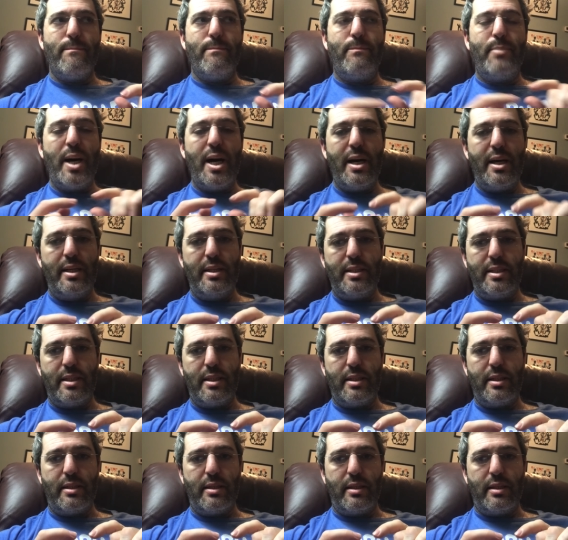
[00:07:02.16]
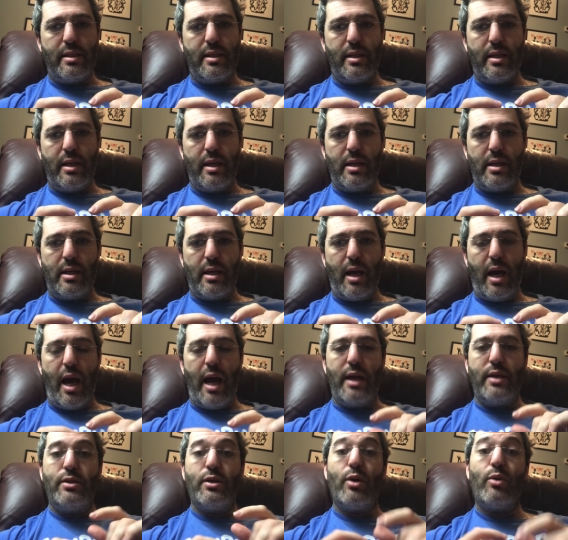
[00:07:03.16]
but
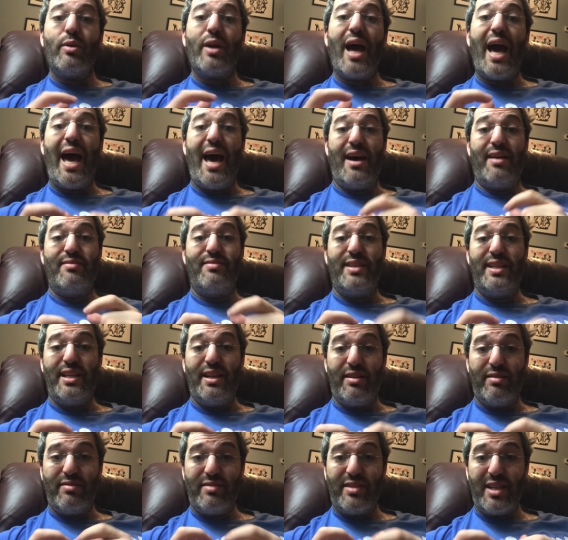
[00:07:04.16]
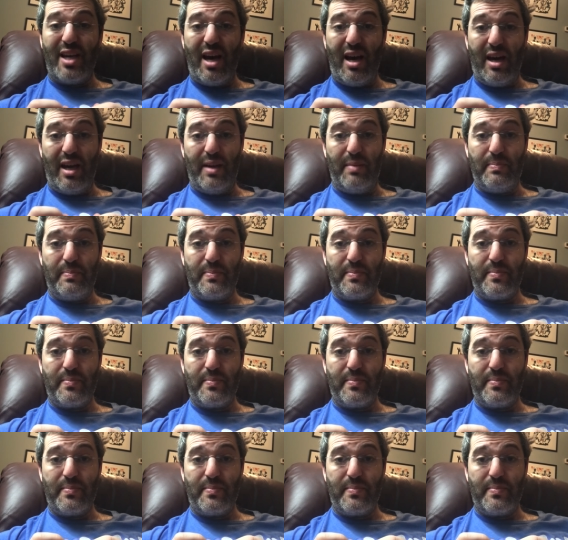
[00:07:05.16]
I don't have enough time.